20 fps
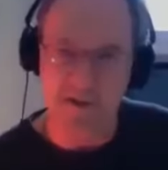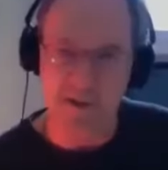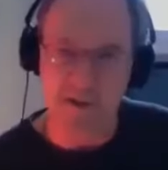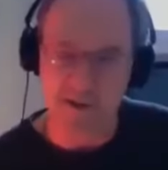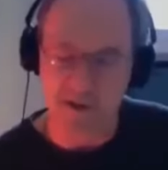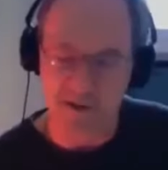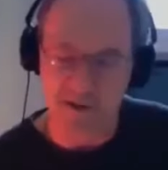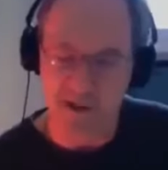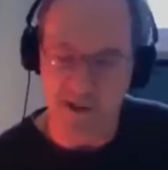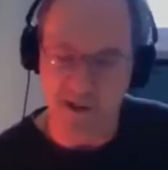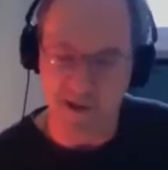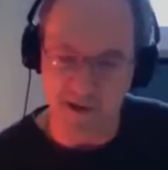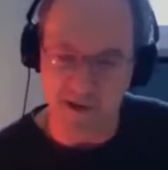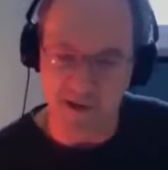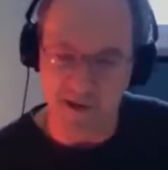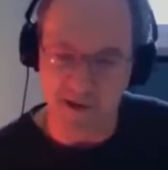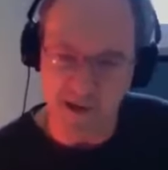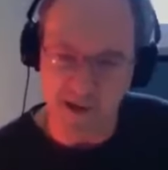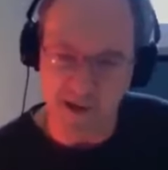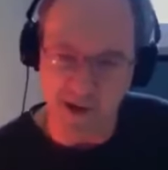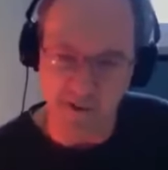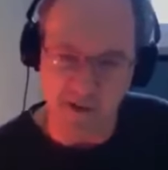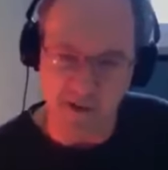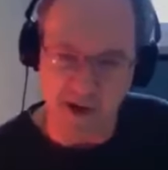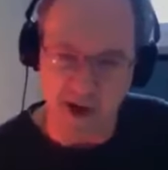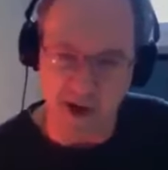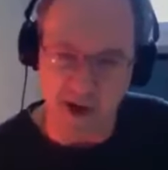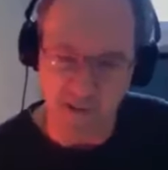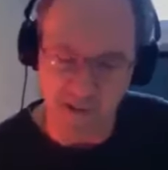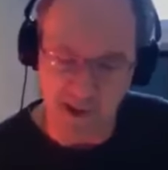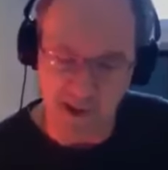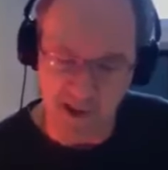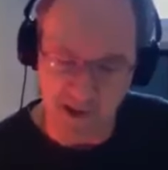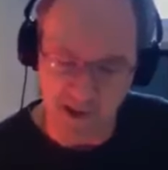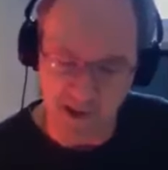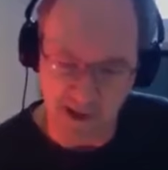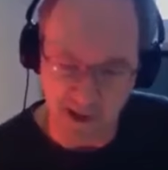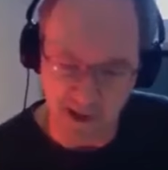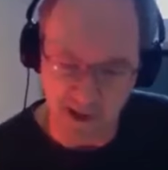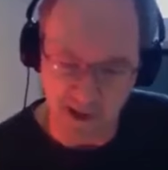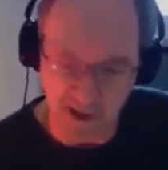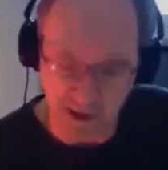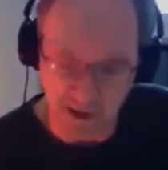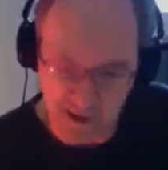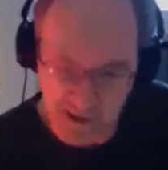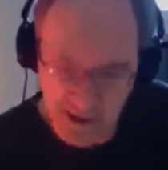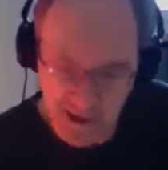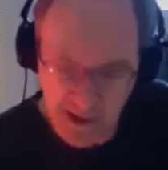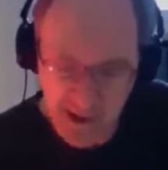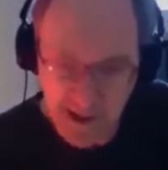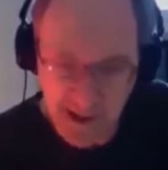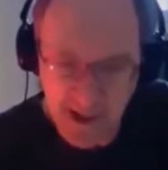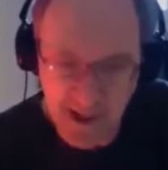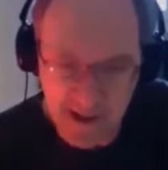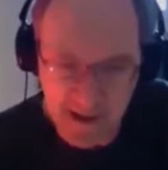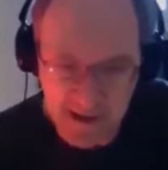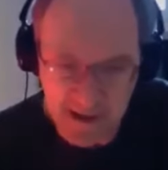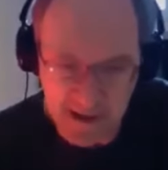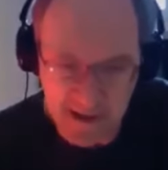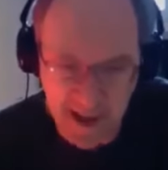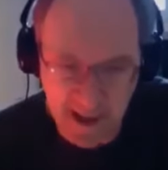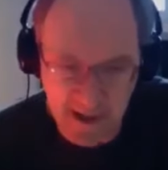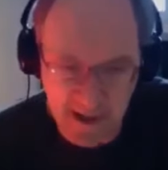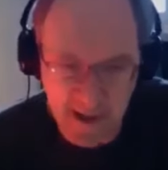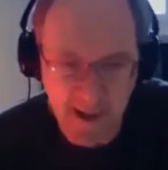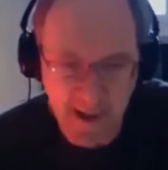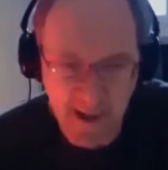theory that we're all being told is that